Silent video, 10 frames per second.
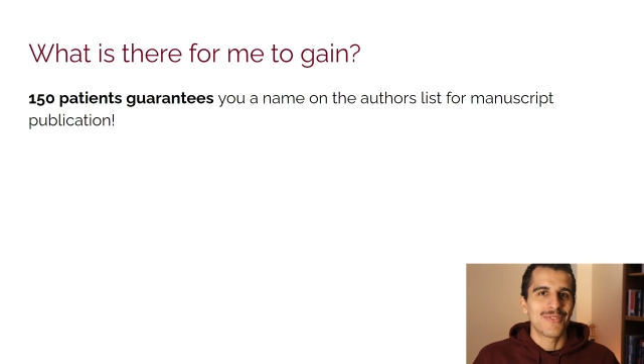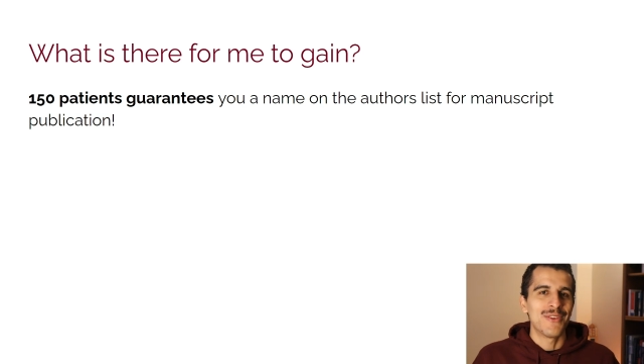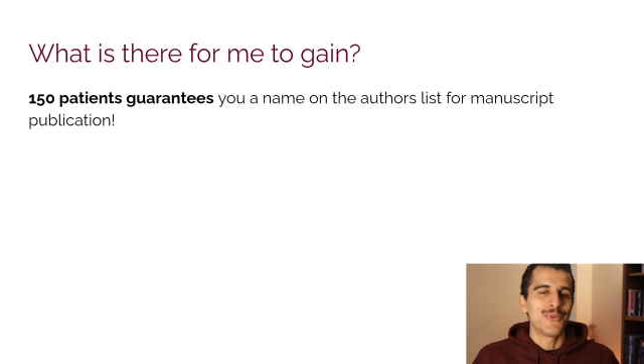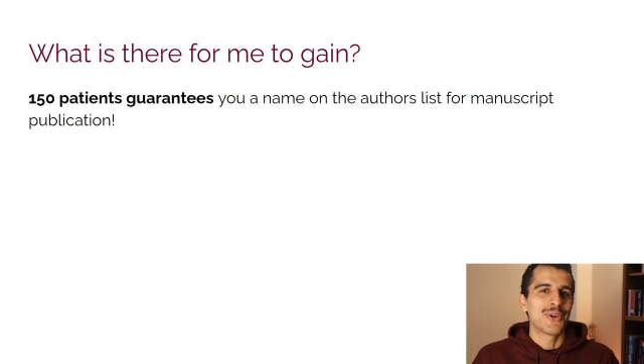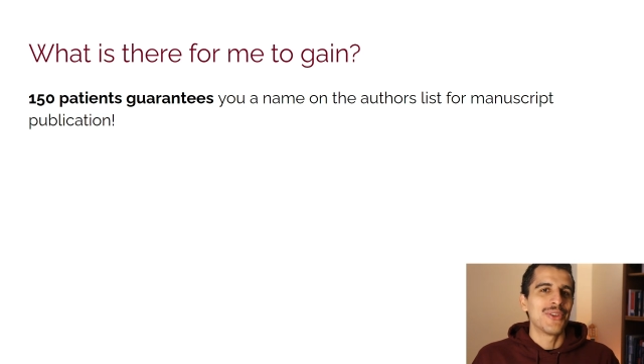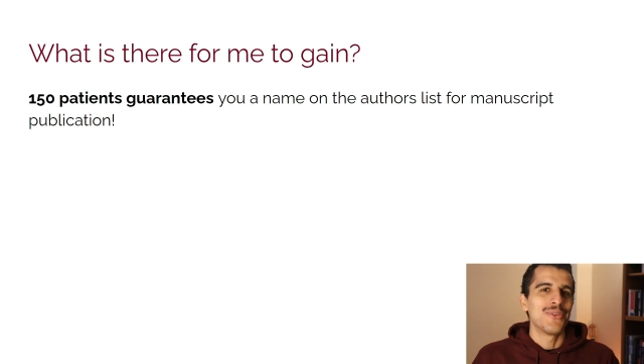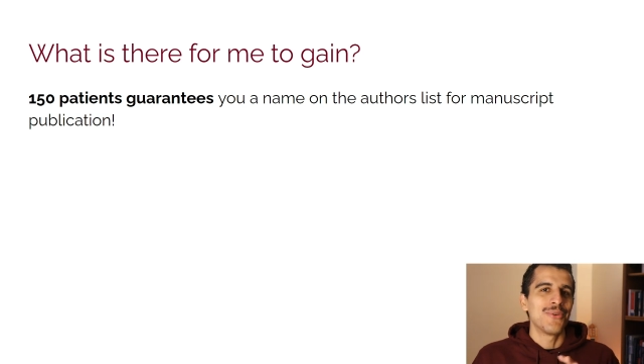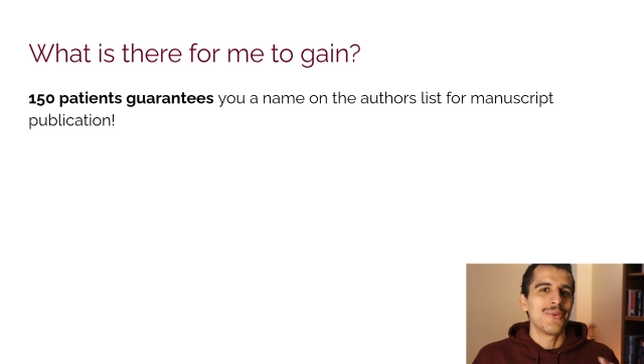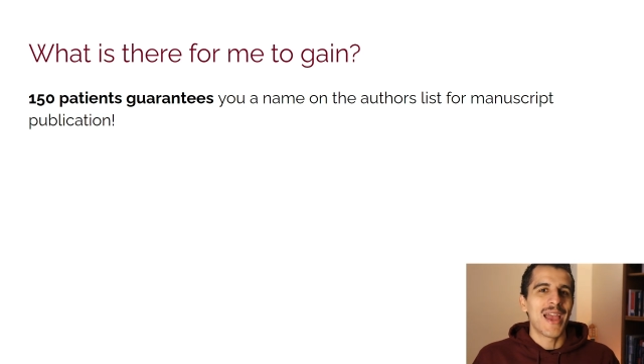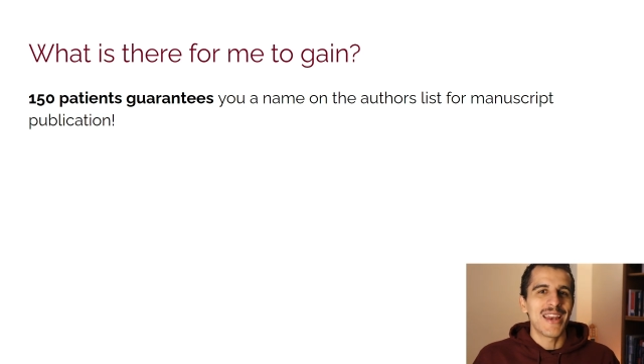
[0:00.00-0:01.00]
if we could
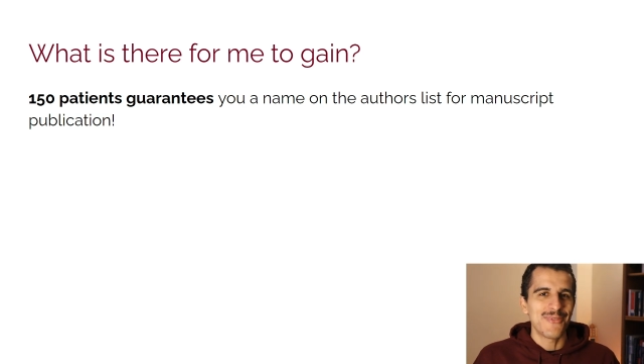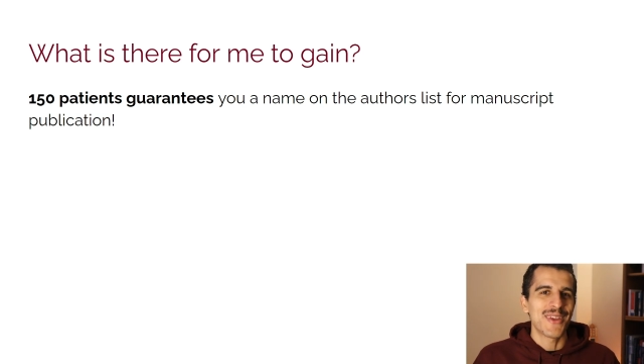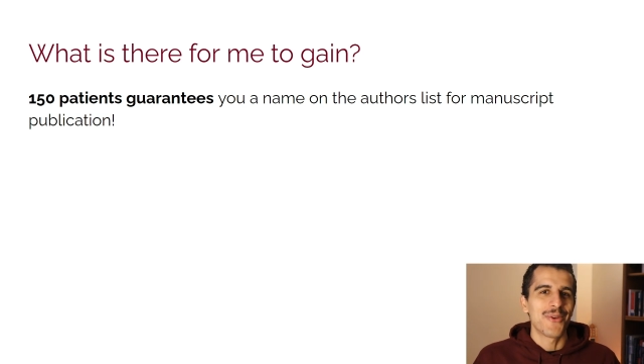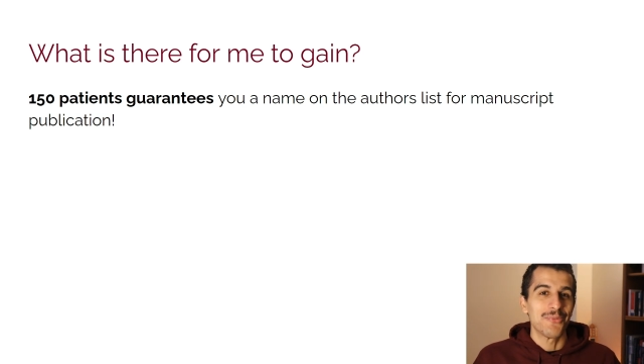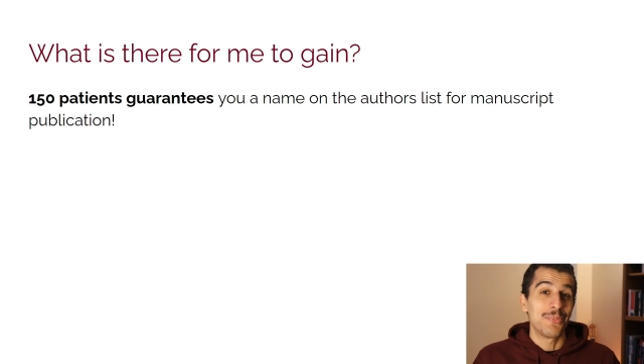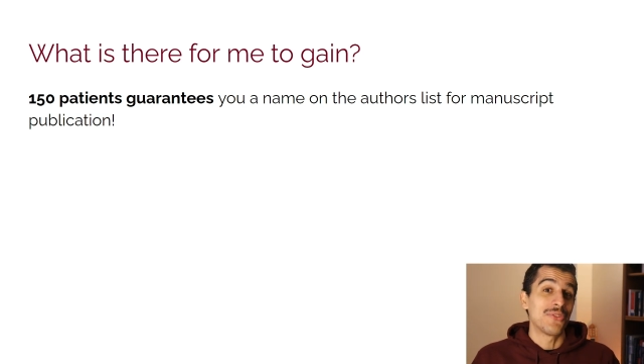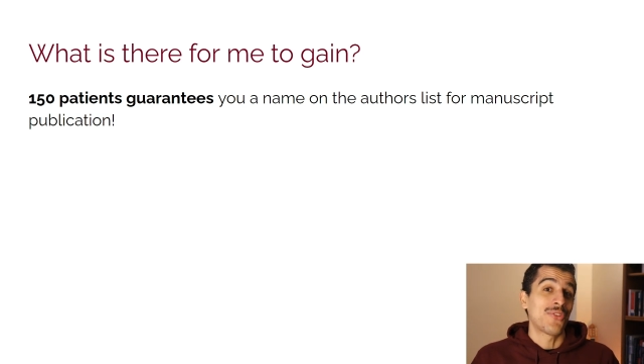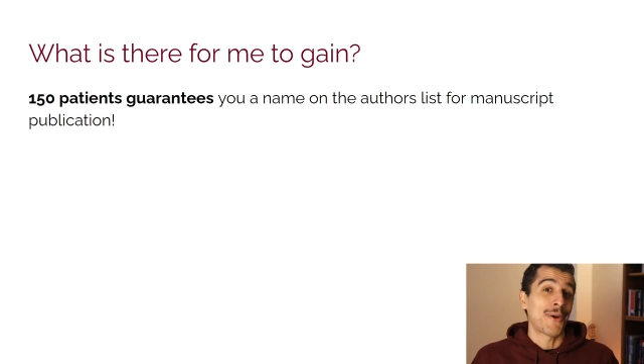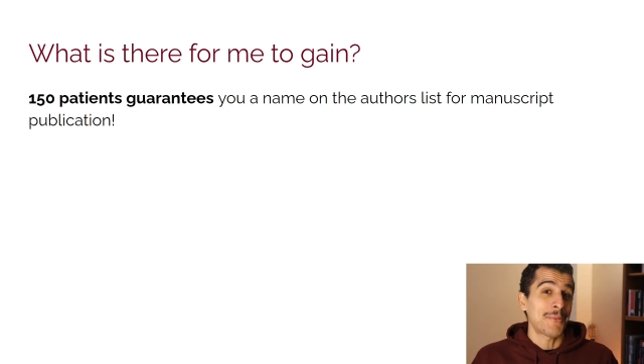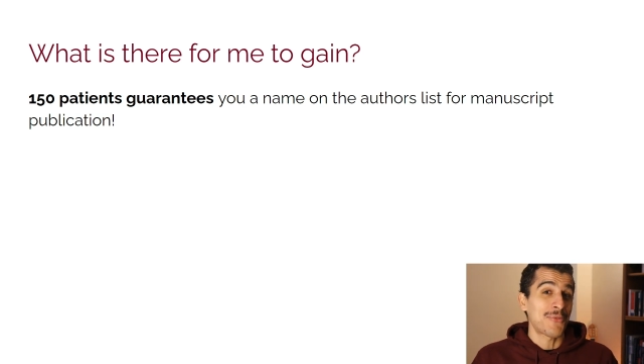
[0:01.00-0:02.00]
do anything else but
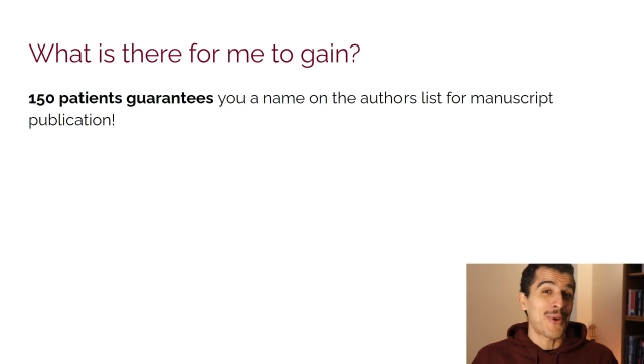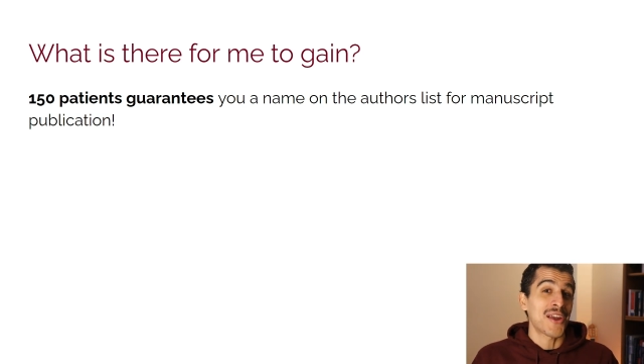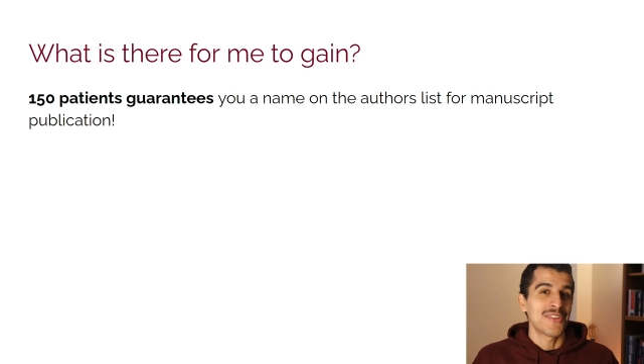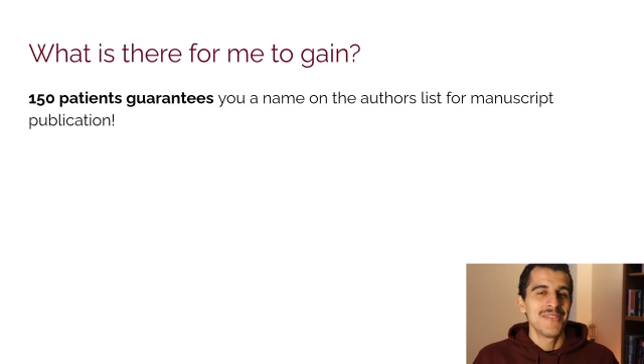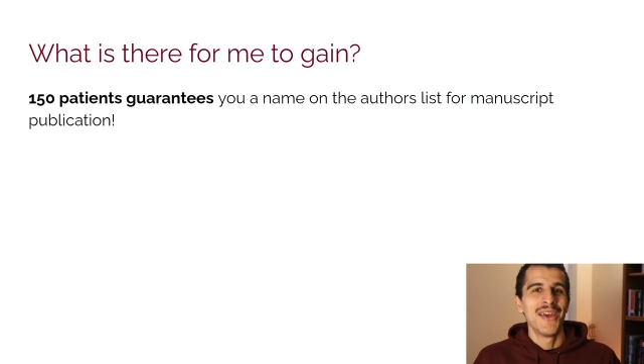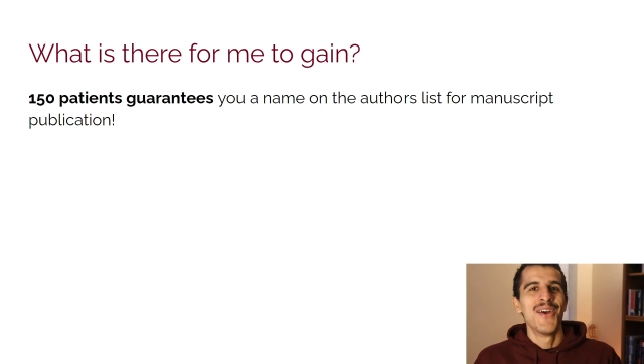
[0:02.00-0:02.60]
chart abstraction.